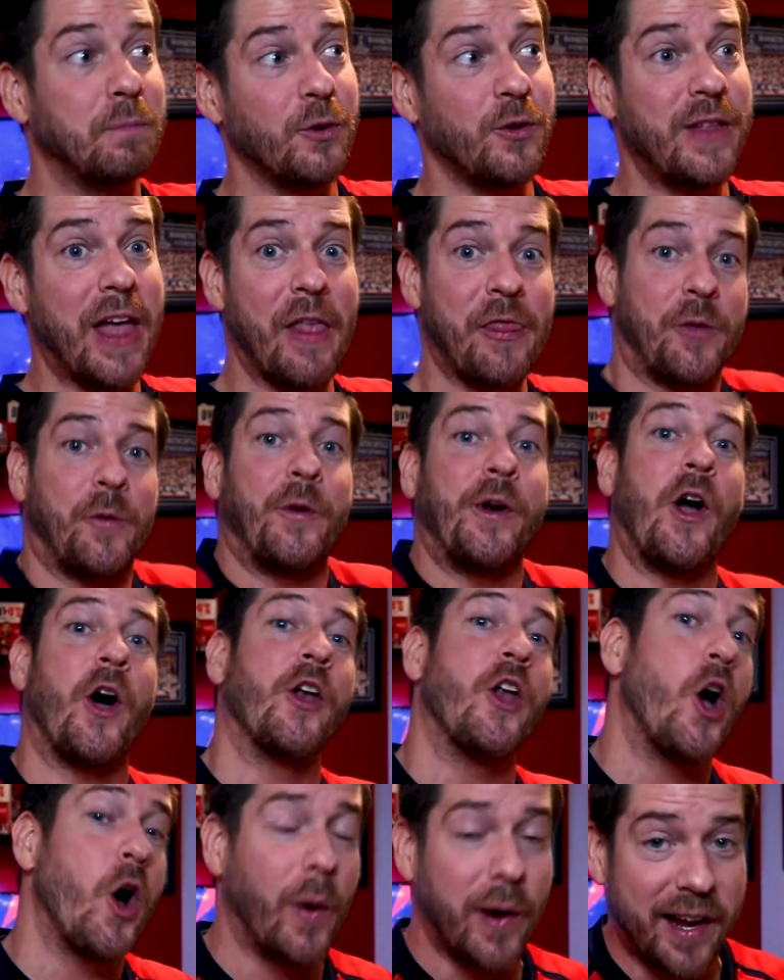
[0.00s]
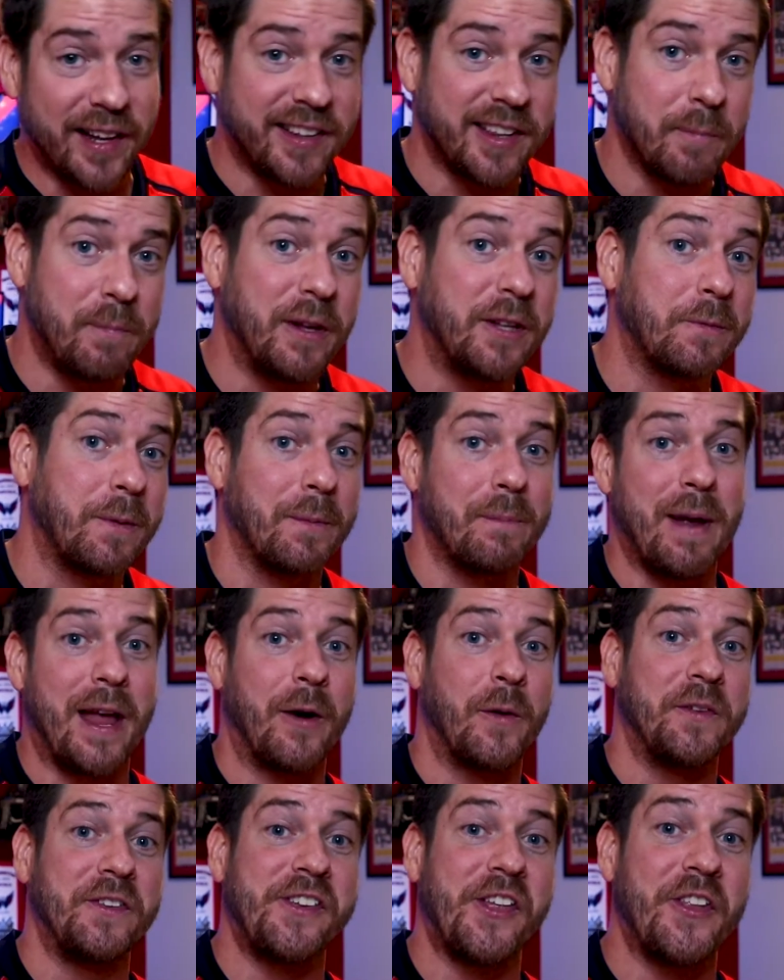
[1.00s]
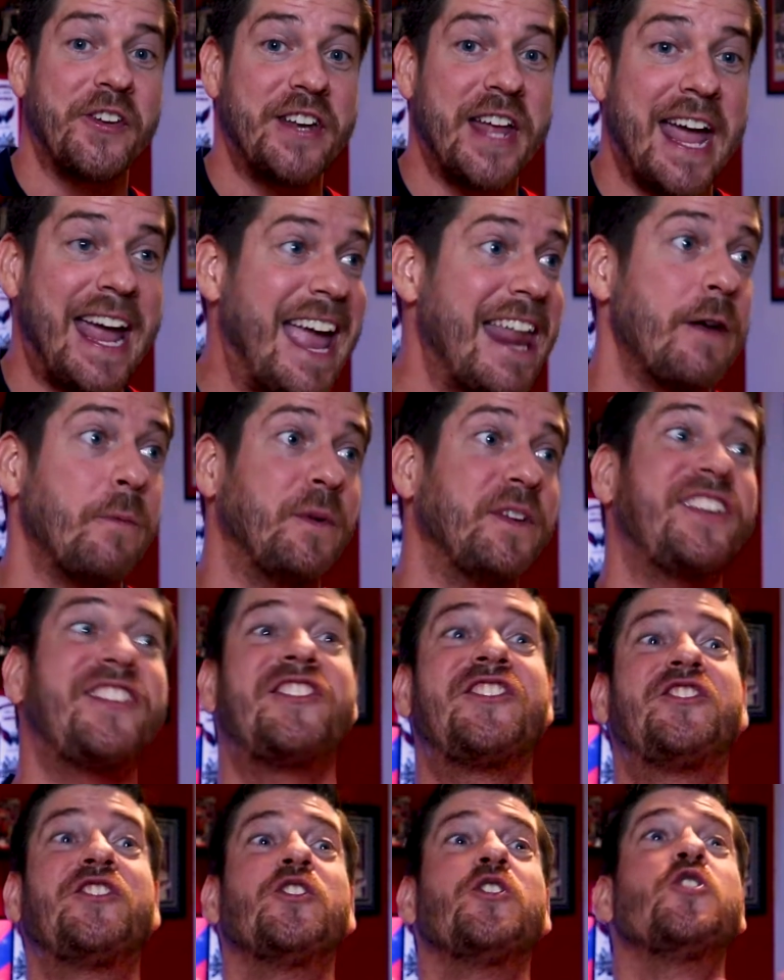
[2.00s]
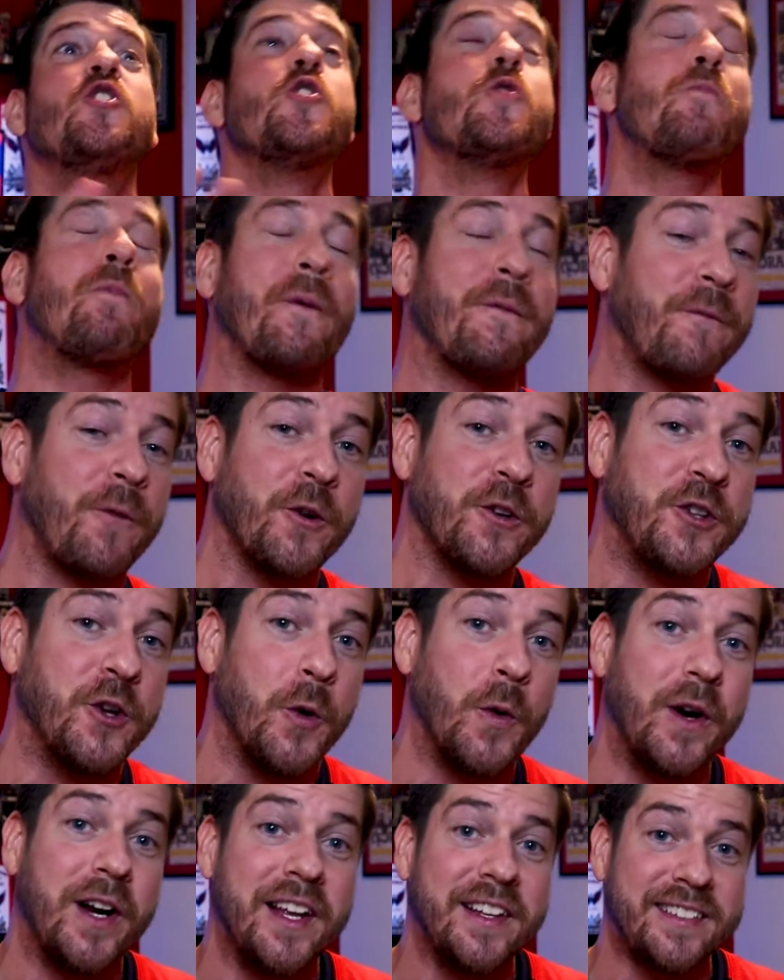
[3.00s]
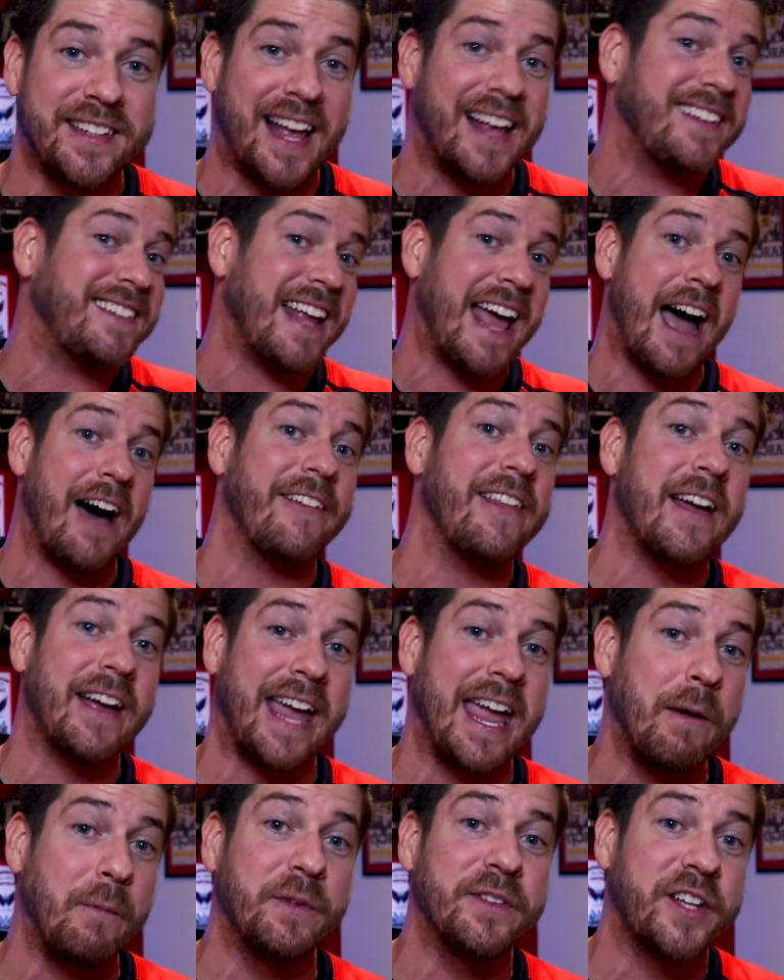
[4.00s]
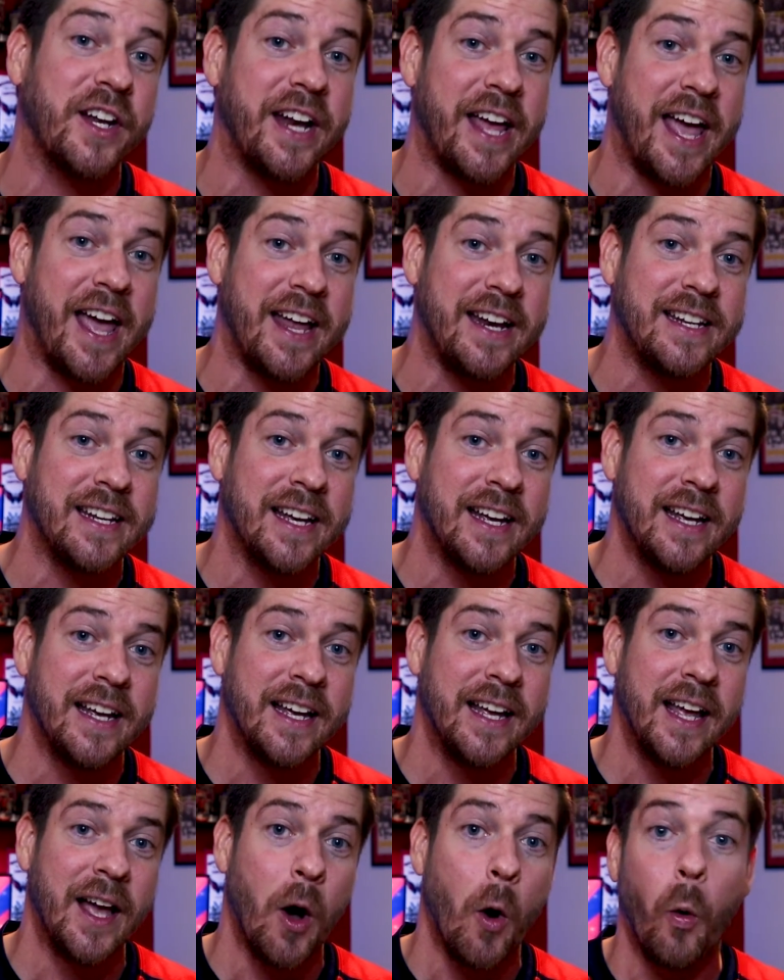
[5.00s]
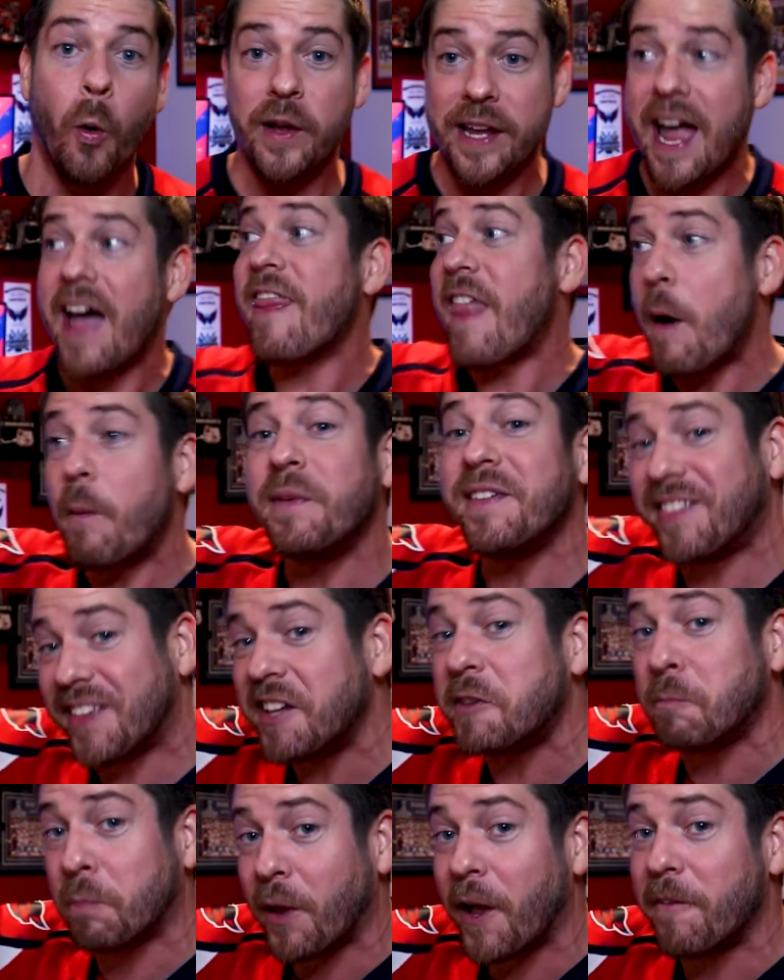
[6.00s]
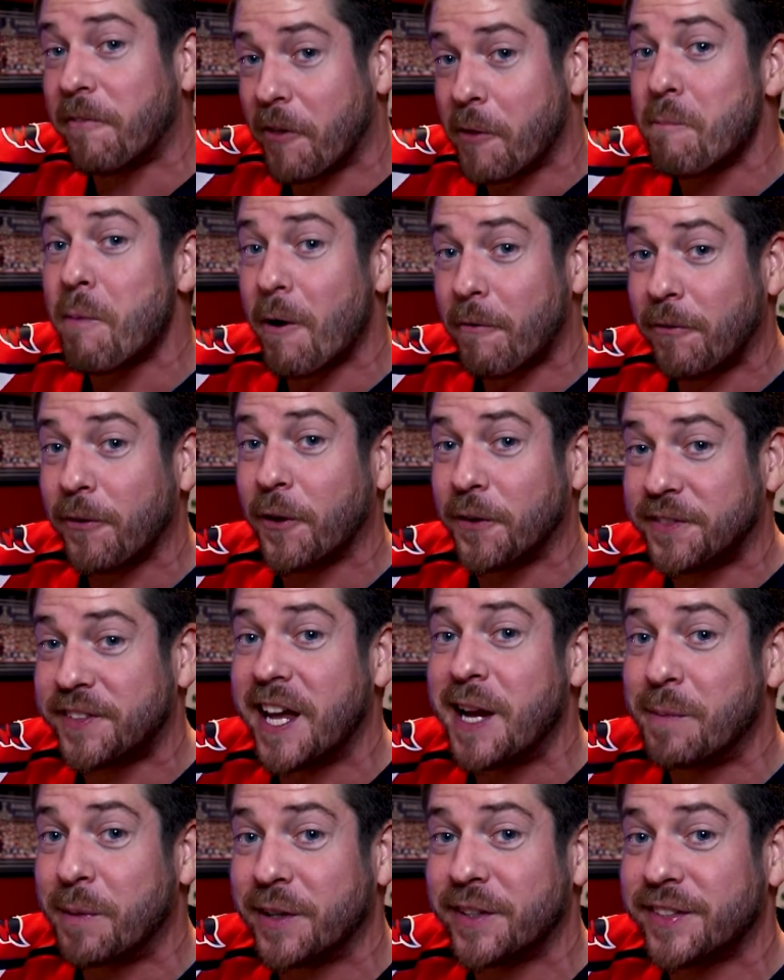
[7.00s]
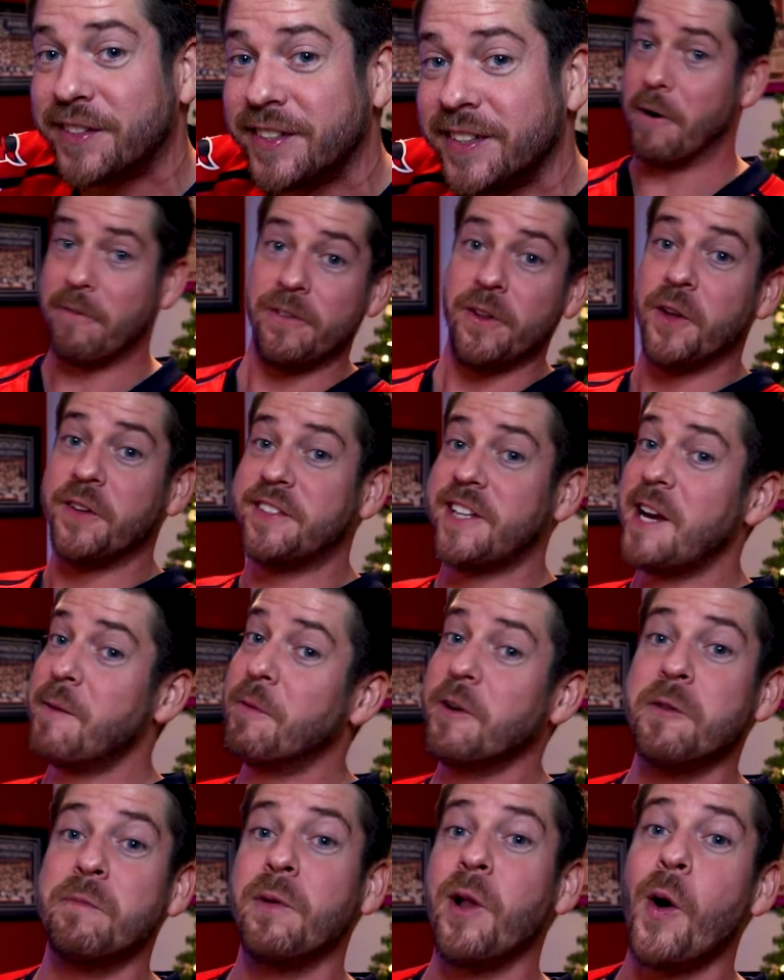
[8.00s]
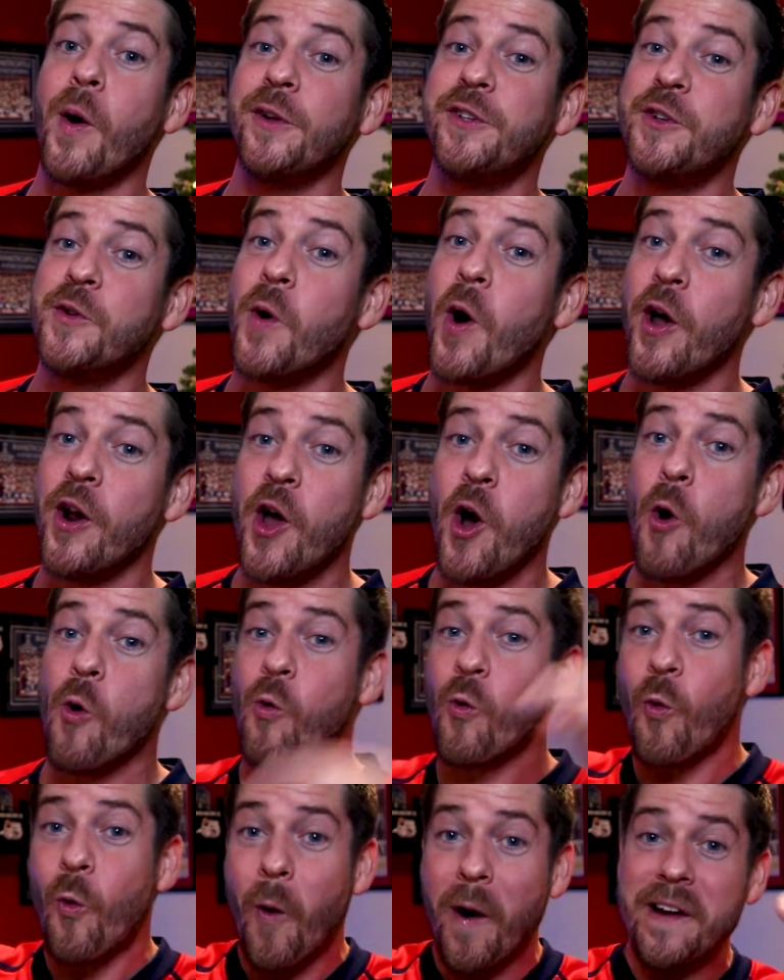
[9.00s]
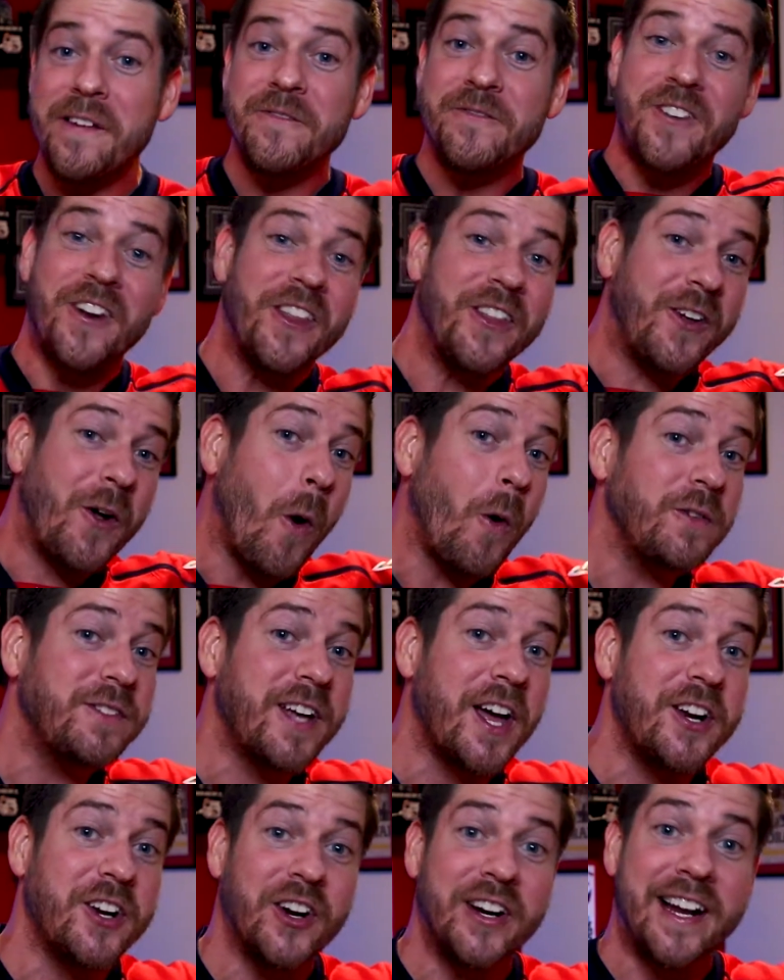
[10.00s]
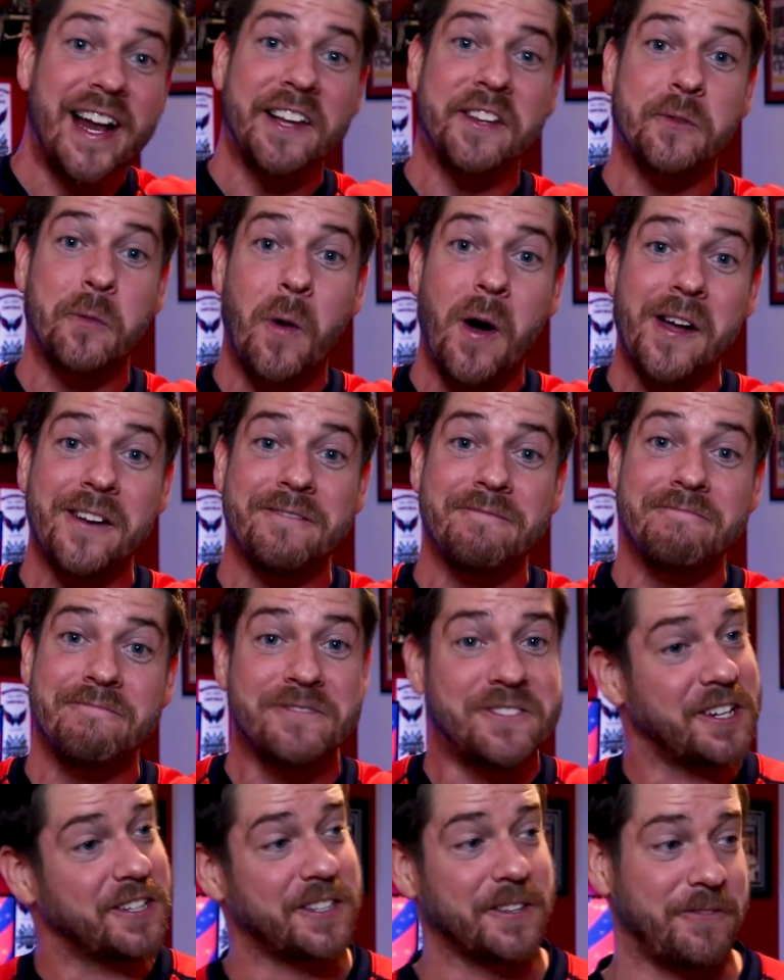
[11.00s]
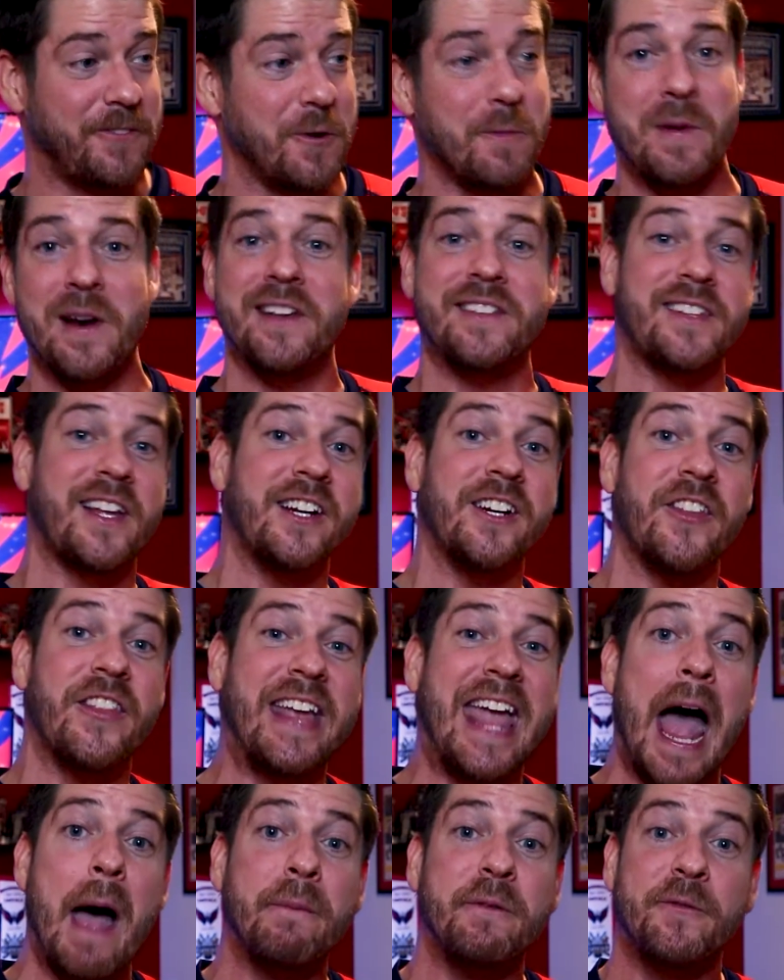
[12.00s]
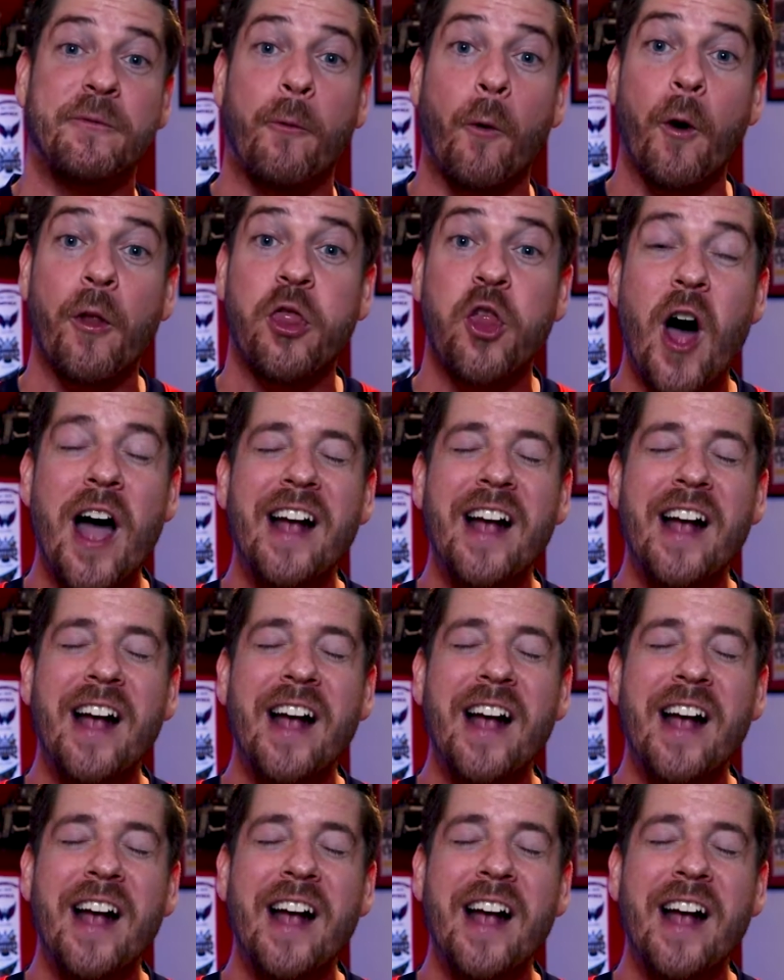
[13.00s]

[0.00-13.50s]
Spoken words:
blew that 3-on-0 against the Pittsburgh Penguins the other day, and it was super fortuitous as to how that game was gonna end? Well, yeah, that was this play for the Buffalo Sabres. Buffalo Sabres blow a 2-on-0 right in front of the goaltender, and guess what? Just a few minutes later, the Caps' fourth